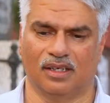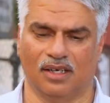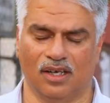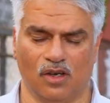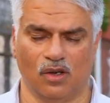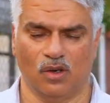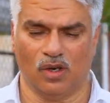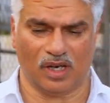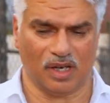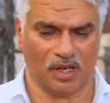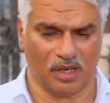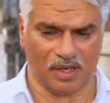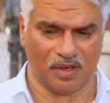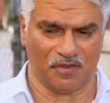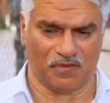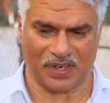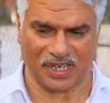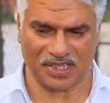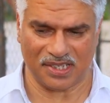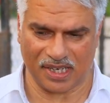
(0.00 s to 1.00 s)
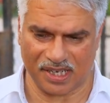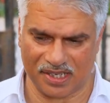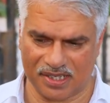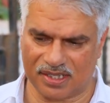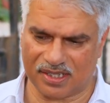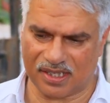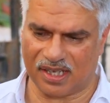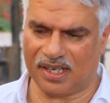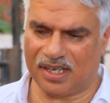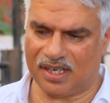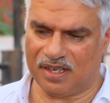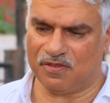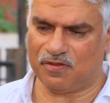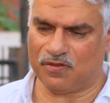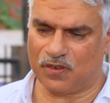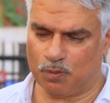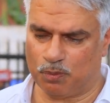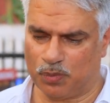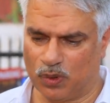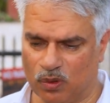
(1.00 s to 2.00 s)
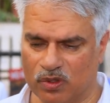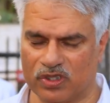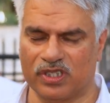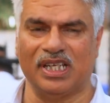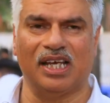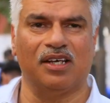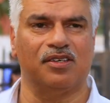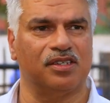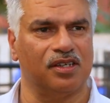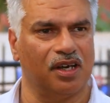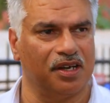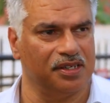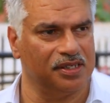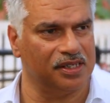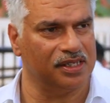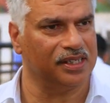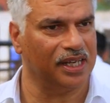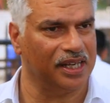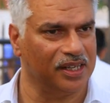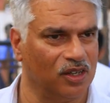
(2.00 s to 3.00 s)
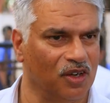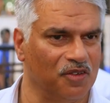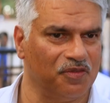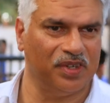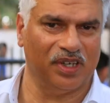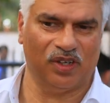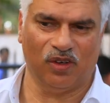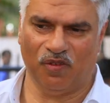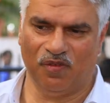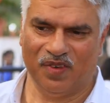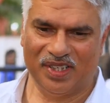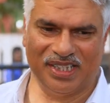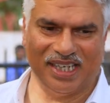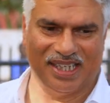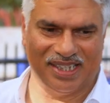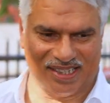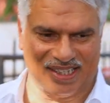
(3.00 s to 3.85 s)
Yeah, well, fascinating to say football is now starting to take off. And obviously, yeah.